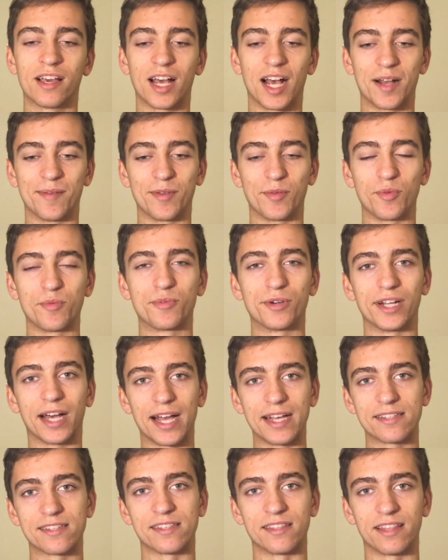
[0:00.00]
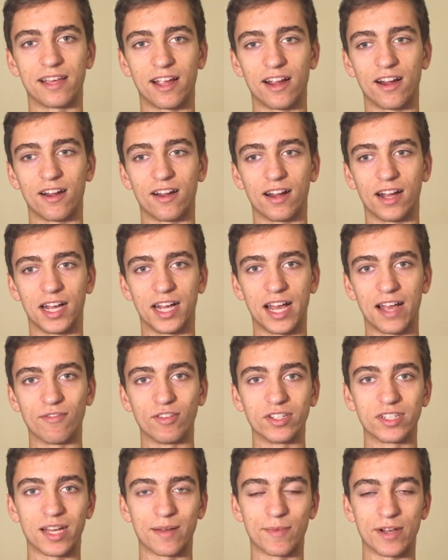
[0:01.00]
and we put ice in there
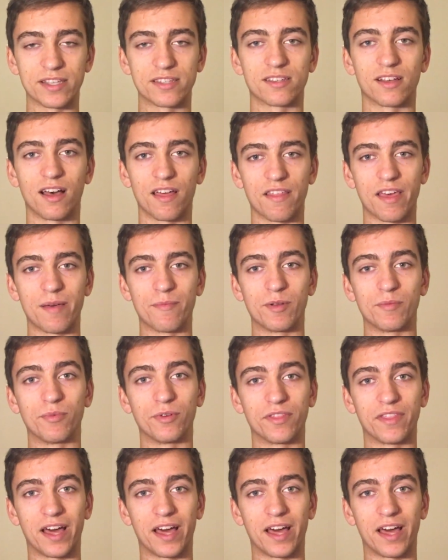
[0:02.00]
every time I saw them and put